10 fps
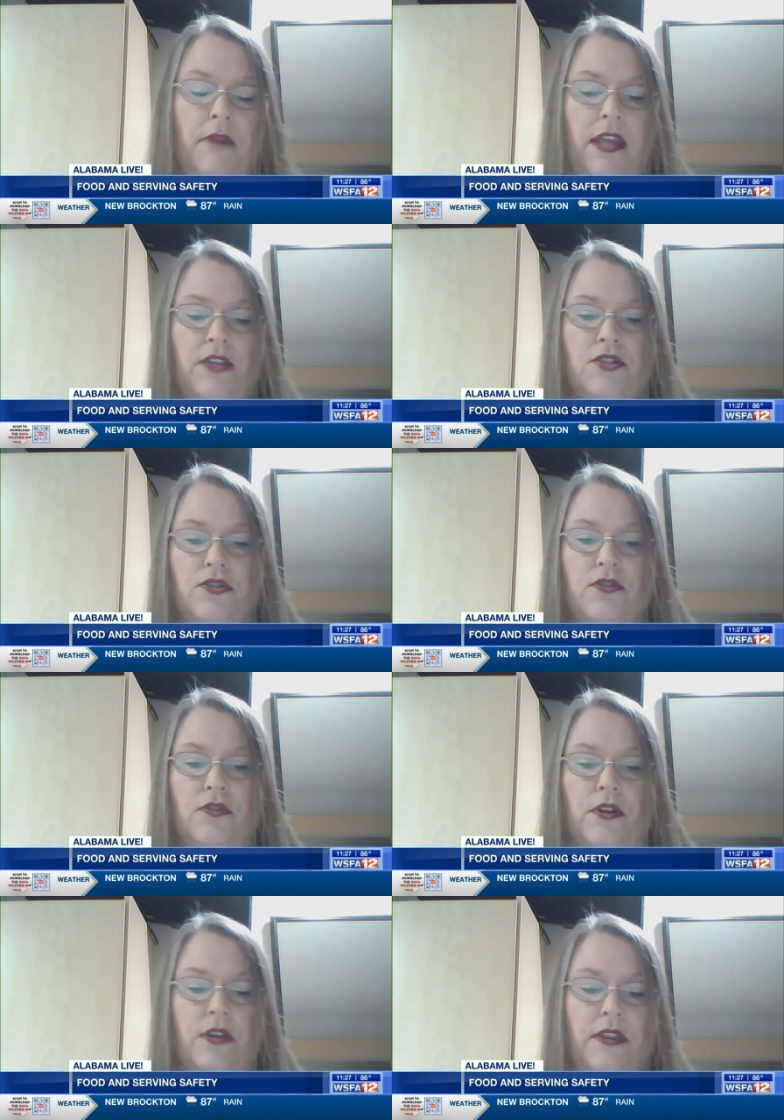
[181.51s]
make
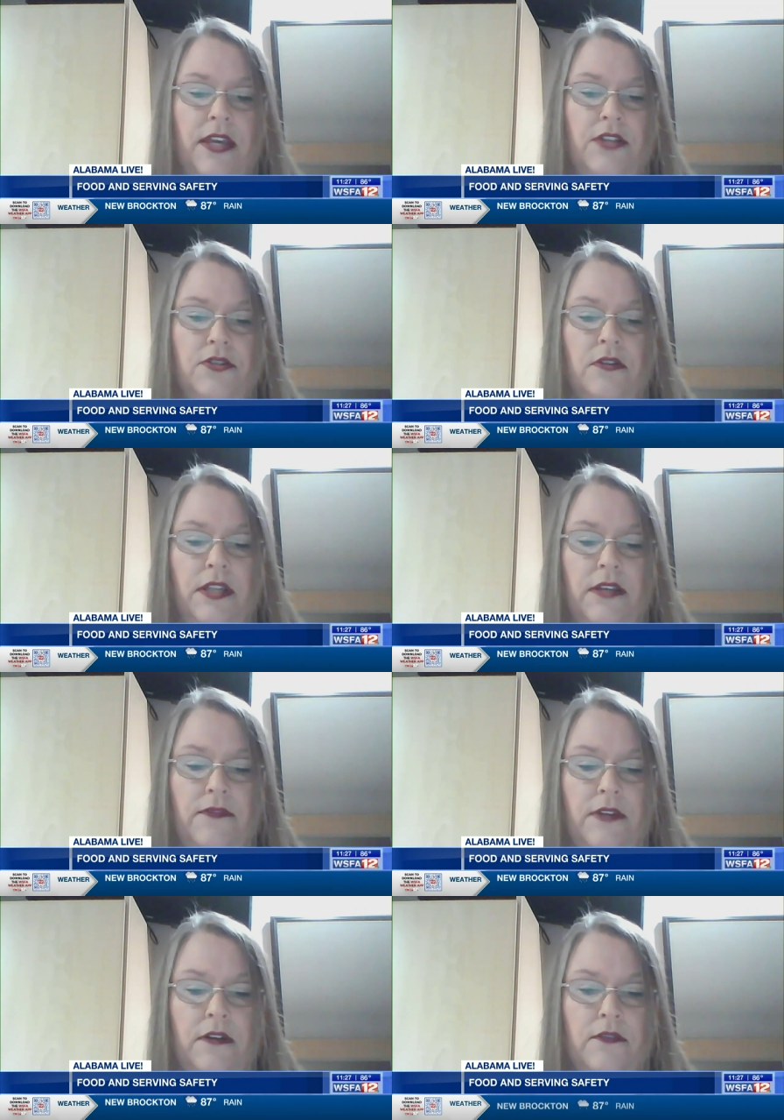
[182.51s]
sure that your
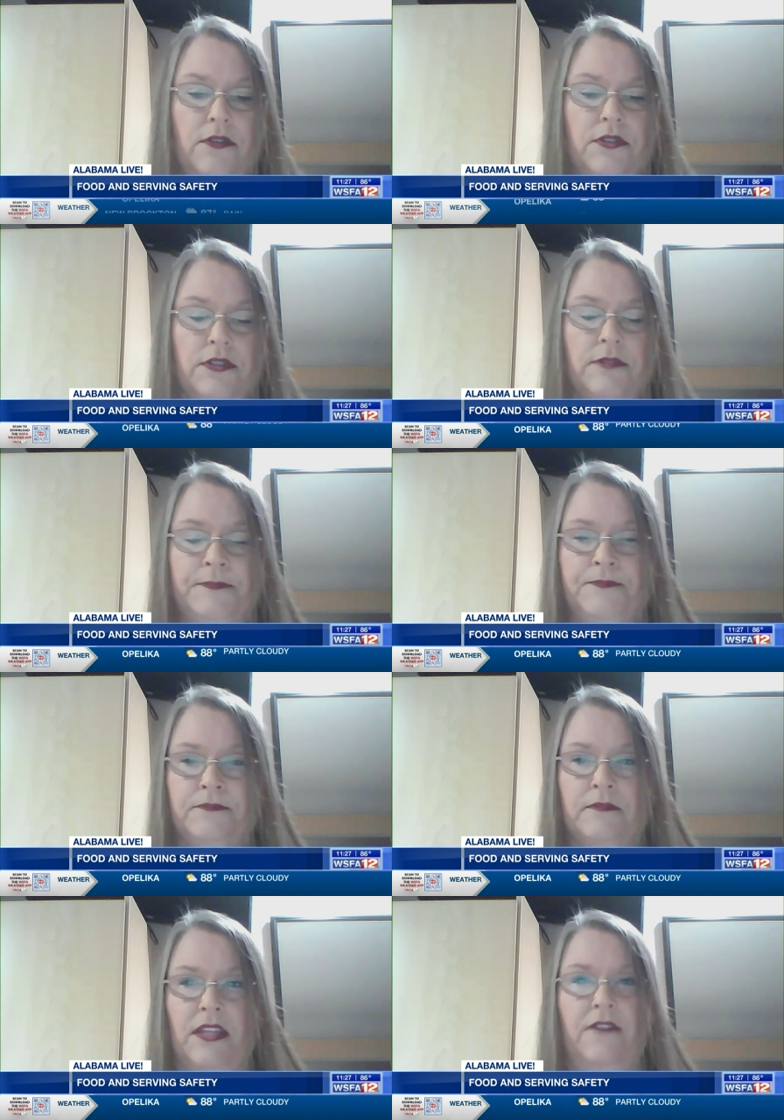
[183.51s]
leftovers,
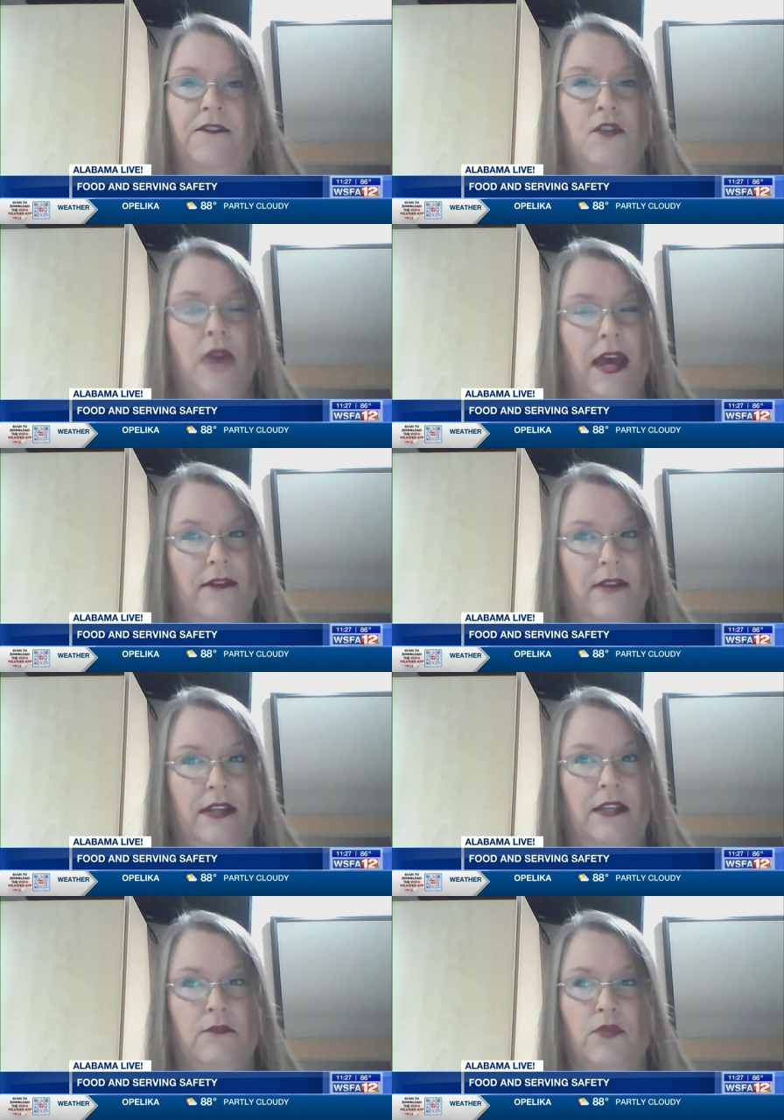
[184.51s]
if you have
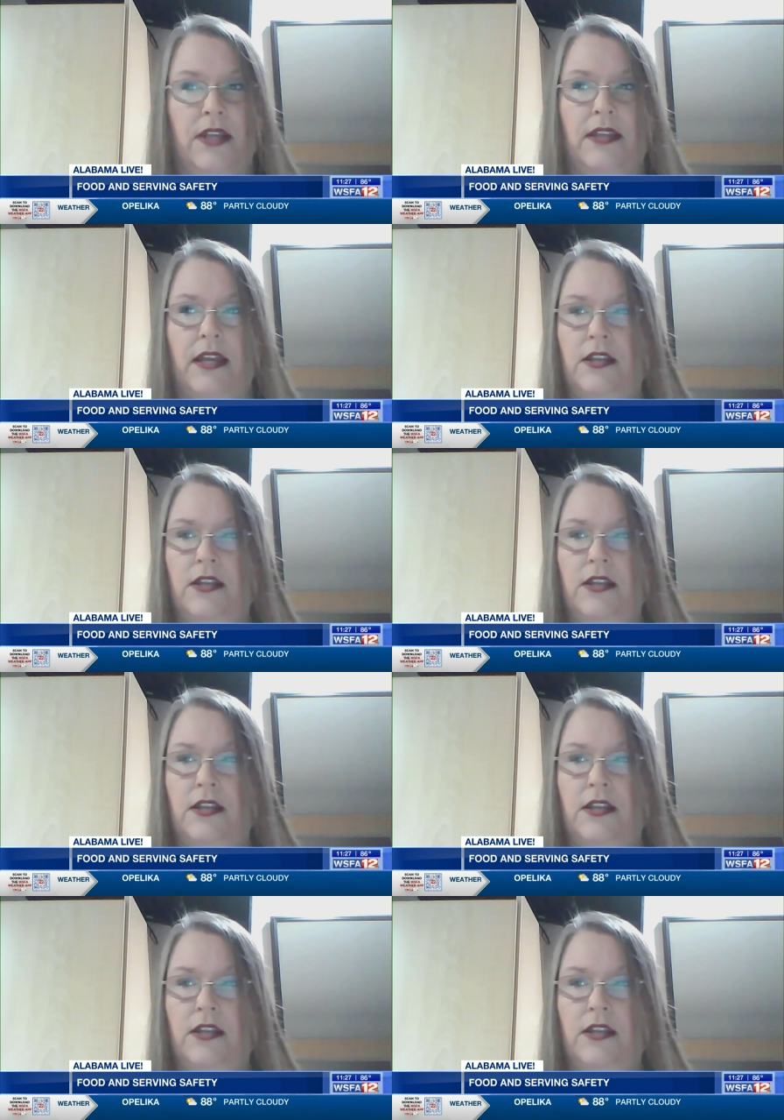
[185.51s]
any, bring.